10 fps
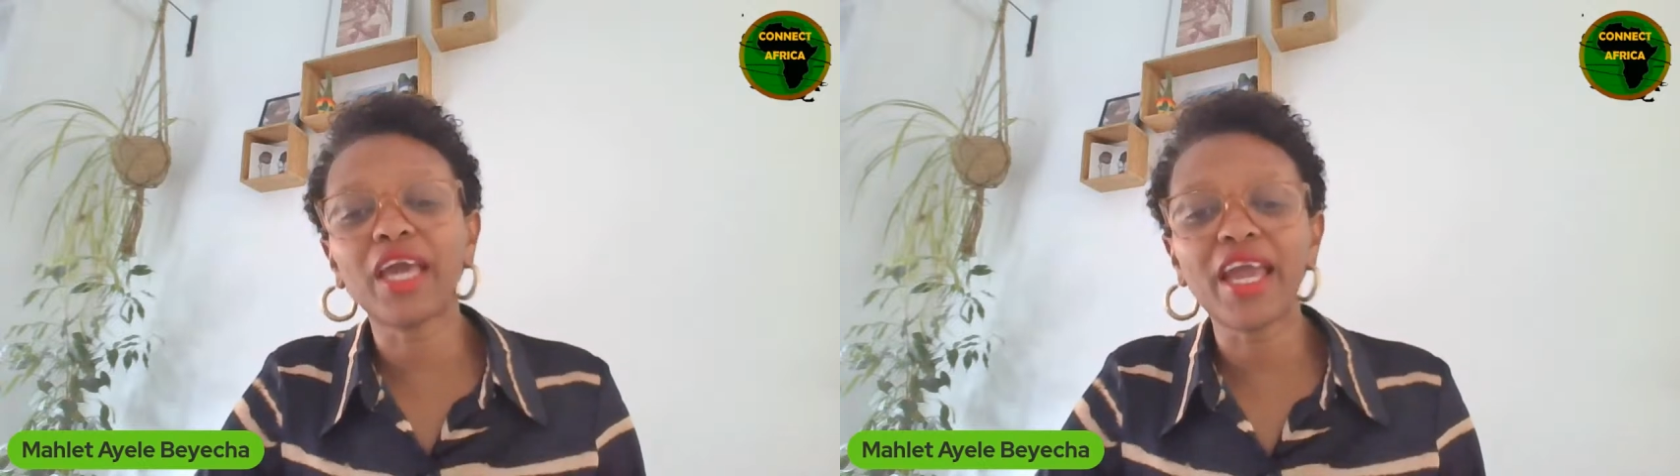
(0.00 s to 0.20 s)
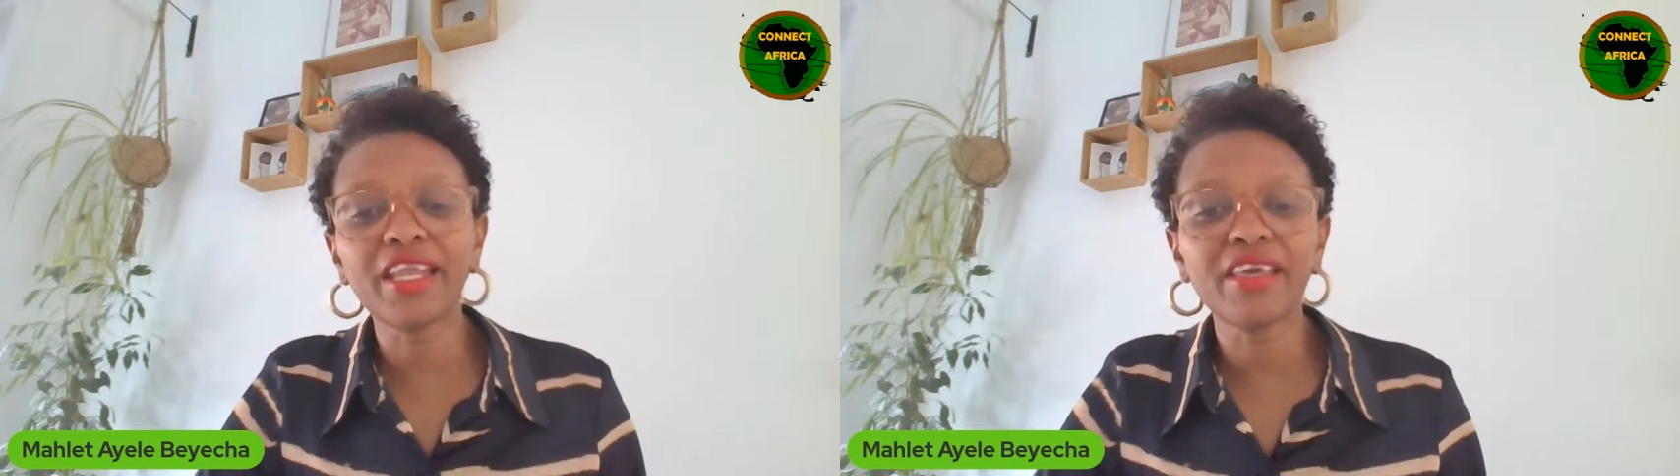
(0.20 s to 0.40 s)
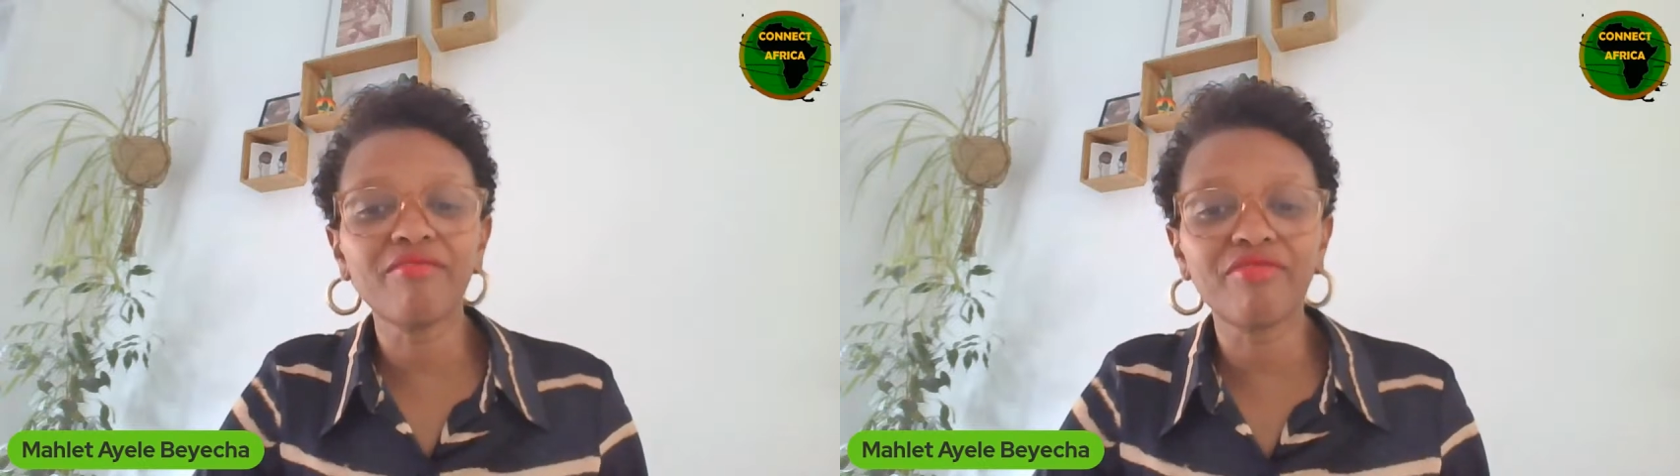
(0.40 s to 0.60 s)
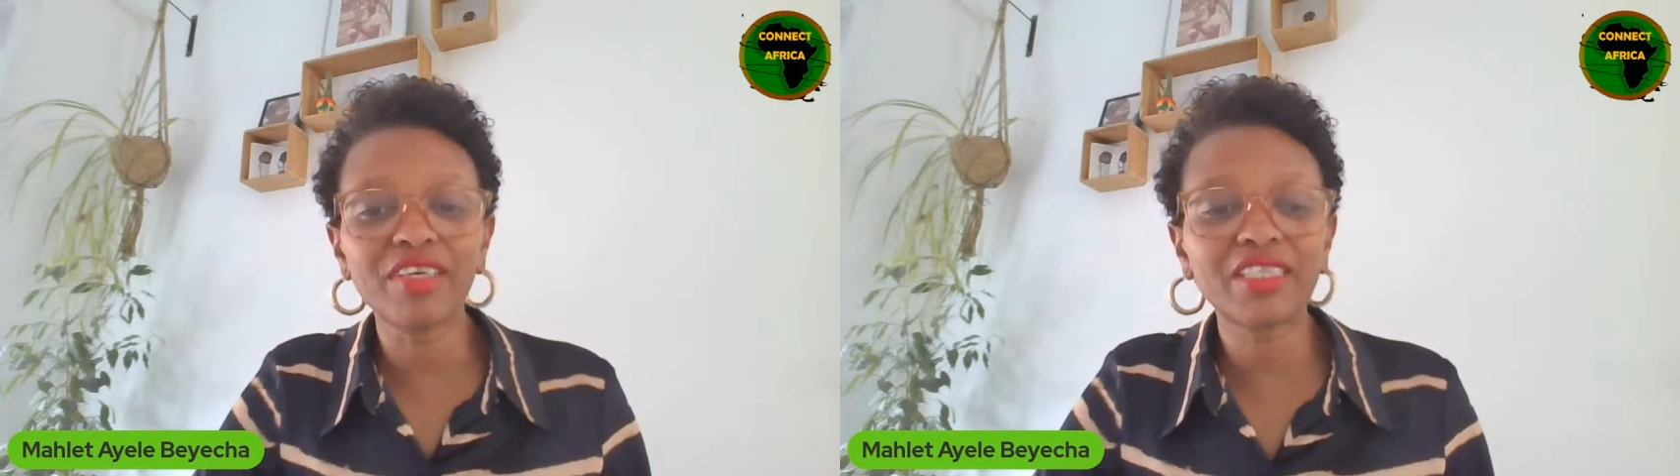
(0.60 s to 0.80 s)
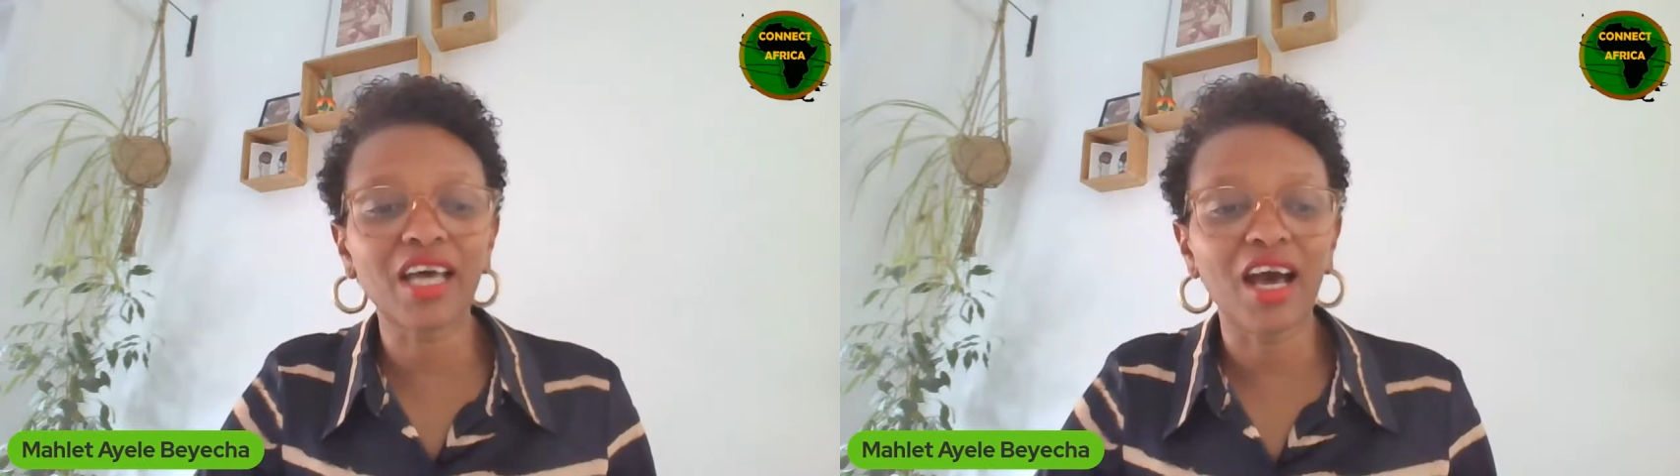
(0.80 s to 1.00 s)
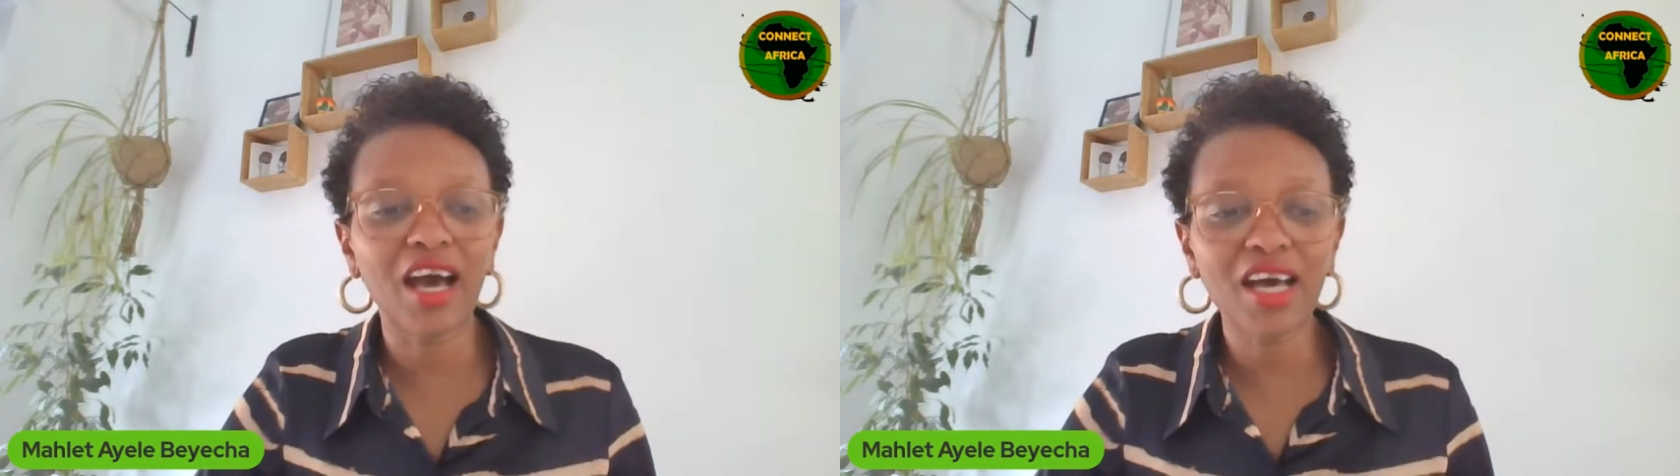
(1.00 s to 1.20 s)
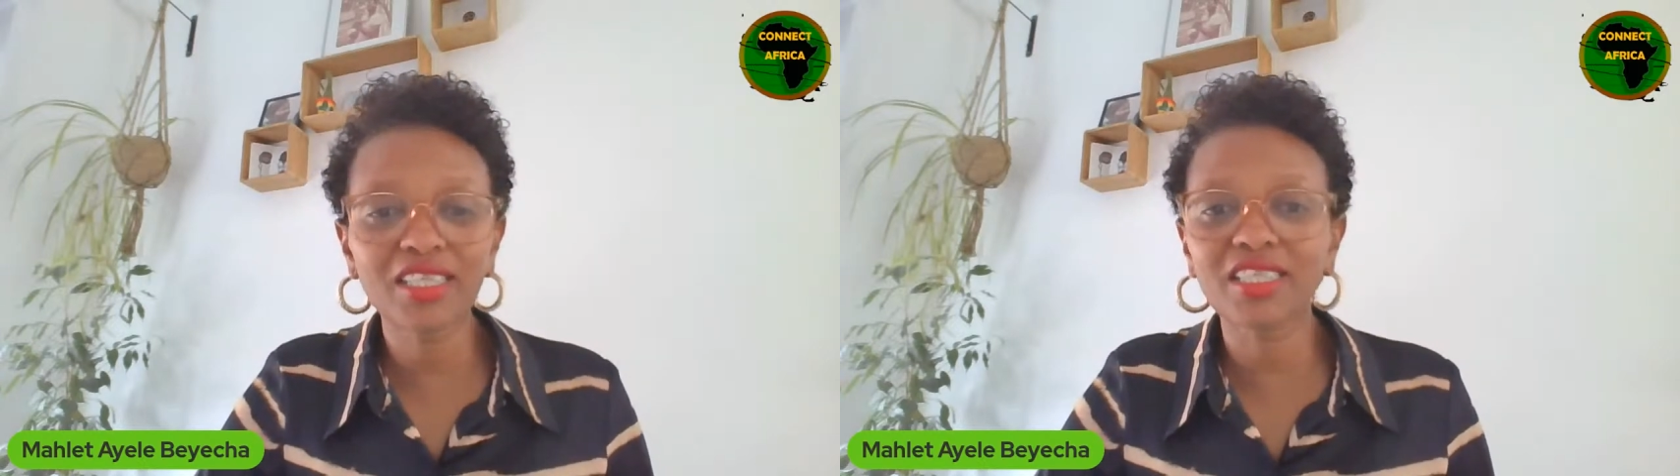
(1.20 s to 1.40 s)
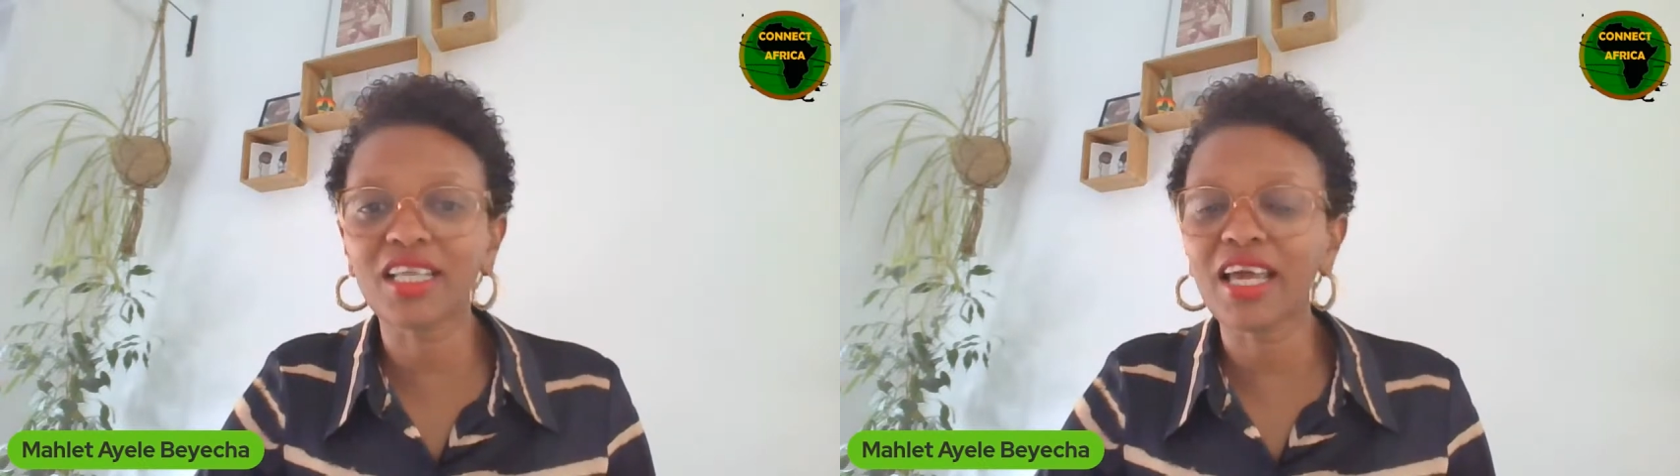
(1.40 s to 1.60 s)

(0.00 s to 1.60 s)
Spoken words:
any visa hassle,